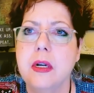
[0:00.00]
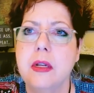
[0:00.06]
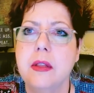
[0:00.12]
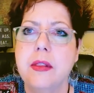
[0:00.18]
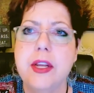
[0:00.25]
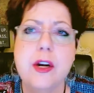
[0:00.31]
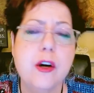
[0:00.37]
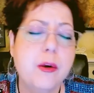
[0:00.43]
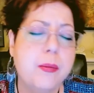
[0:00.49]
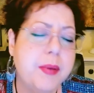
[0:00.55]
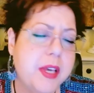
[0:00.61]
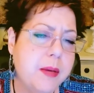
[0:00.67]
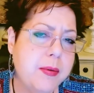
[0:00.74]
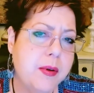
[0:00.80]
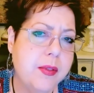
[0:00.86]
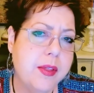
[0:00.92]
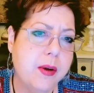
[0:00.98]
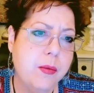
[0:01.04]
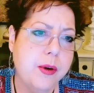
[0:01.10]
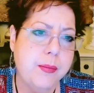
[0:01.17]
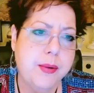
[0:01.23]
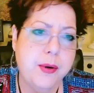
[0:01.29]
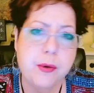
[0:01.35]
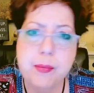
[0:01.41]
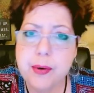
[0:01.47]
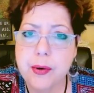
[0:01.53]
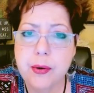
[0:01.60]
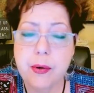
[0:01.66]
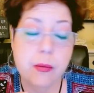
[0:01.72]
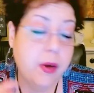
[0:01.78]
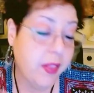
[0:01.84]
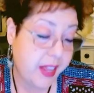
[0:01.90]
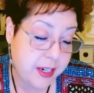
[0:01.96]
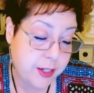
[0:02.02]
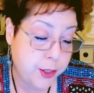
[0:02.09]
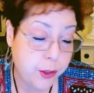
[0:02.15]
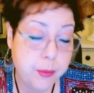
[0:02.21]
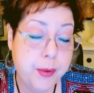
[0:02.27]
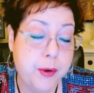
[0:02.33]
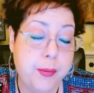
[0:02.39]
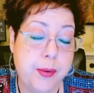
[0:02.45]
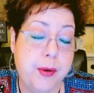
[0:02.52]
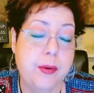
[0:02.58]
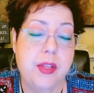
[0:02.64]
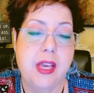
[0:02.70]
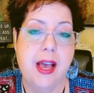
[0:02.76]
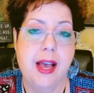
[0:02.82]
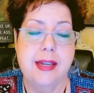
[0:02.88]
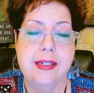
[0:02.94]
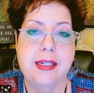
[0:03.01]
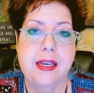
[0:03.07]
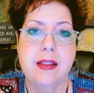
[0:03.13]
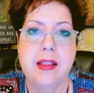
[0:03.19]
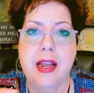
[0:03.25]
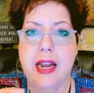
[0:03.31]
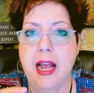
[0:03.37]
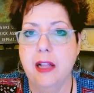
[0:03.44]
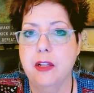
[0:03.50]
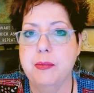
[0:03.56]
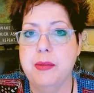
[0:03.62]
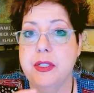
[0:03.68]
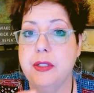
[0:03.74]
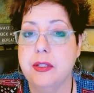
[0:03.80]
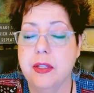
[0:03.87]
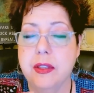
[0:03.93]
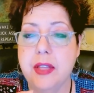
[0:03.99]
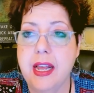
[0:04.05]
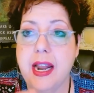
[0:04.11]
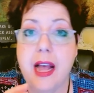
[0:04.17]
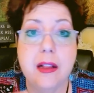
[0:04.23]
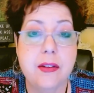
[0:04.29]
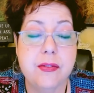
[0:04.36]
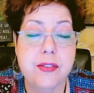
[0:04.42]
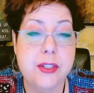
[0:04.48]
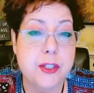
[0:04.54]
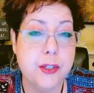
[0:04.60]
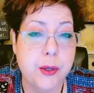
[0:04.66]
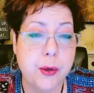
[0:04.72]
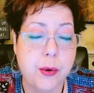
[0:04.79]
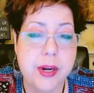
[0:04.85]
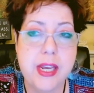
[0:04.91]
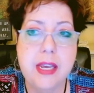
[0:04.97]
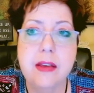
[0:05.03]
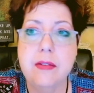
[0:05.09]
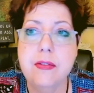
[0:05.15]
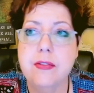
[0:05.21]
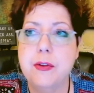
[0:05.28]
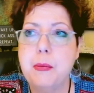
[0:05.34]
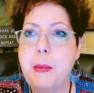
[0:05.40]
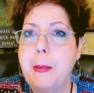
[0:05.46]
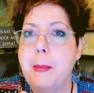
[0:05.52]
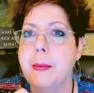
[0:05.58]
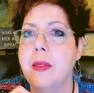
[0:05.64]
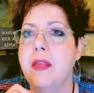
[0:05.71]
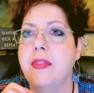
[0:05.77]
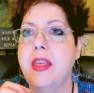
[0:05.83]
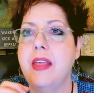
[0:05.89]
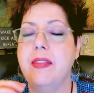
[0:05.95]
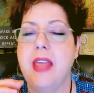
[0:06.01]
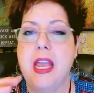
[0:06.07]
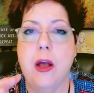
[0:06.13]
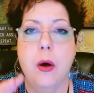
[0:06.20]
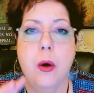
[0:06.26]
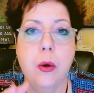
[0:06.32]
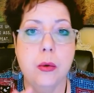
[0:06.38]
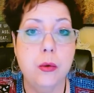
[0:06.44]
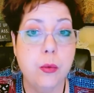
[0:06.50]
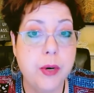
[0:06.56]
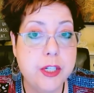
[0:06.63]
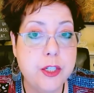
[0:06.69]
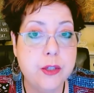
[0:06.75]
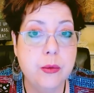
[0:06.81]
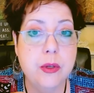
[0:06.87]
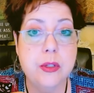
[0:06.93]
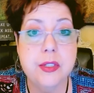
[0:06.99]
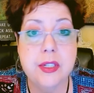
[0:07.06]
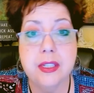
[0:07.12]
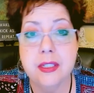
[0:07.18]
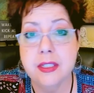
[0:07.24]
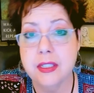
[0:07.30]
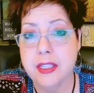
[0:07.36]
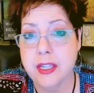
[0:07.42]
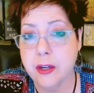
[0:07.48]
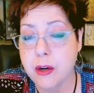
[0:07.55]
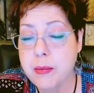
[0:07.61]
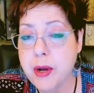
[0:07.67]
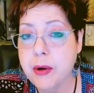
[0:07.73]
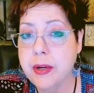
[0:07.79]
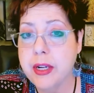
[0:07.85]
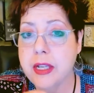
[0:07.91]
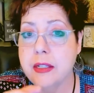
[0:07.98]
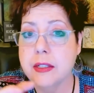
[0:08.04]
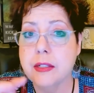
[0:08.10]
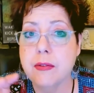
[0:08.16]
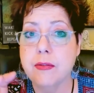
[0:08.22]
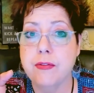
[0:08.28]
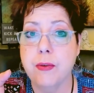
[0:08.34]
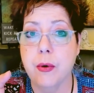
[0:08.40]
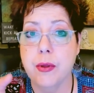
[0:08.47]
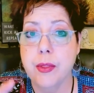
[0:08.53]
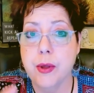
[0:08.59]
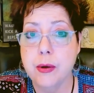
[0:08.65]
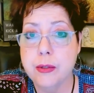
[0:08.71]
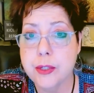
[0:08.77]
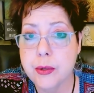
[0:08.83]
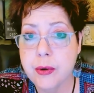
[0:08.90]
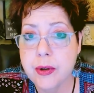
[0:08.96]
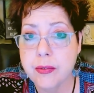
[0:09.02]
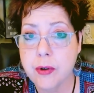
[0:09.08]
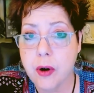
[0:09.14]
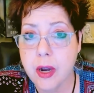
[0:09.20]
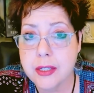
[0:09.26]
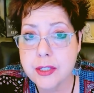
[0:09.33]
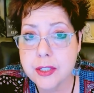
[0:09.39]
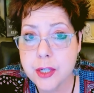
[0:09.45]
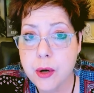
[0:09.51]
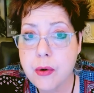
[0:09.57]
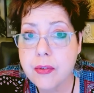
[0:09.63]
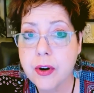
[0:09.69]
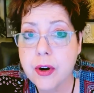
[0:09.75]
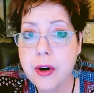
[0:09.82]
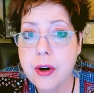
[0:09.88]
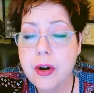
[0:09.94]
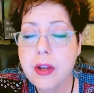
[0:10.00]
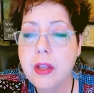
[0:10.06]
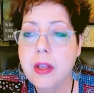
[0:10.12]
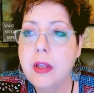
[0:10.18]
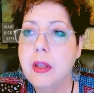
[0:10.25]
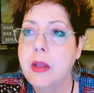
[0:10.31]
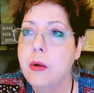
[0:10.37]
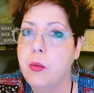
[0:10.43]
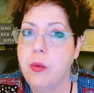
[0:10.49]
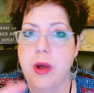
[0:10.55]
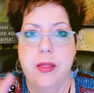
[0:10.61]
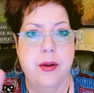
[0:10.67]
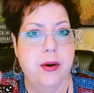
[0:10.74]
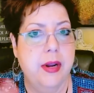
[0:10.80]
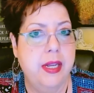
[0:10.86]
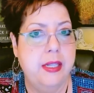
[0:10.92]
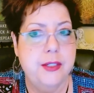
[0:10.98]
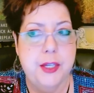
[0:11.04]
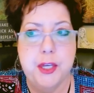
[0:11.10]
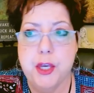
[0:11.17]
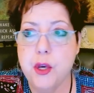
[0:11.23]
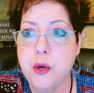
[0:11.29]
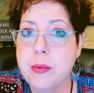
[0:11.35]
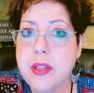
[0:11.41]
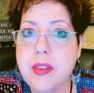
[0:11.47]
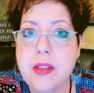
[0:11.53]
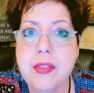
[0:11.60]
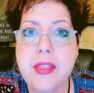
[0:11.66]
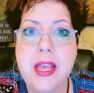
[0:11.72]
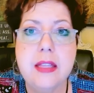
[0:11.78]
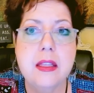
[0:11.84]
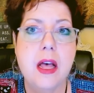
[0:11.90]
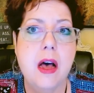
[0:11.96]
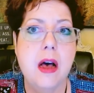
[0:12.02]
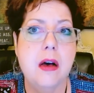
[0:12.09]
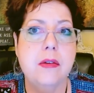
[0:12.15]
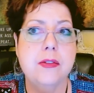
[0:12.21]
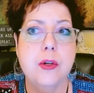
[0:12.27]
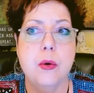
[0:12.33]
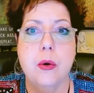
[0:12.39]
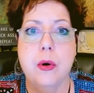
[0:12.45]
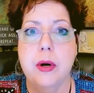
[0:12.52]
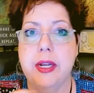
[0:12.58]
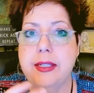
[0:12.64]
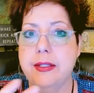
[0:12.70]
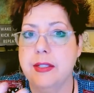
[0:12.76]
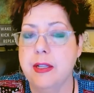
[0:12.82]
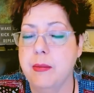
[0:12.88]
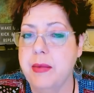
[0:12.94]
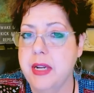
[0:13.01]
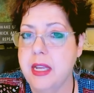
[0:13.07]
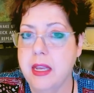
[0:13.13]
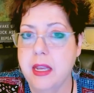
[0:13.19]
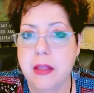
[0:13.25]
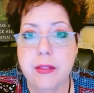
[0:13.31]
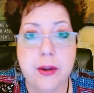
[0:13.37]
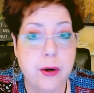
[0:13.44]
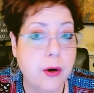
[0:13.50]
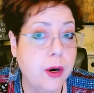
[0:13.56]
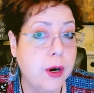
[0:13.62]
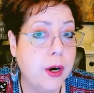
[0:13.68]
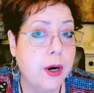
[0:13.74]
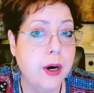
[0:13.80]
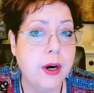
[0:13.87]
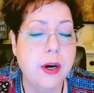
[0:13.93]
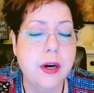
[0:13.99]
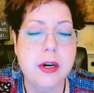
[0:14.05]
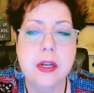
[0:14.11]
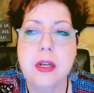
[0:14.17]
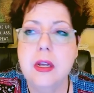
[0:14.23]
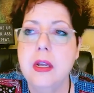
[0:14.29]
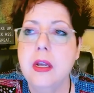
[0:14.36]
There are people that would poo-poo the idea that elephants grieve, that they hold rituals and ceremonies for those who have crossed over, whether it's a human that they loved or it's somebody in their herd.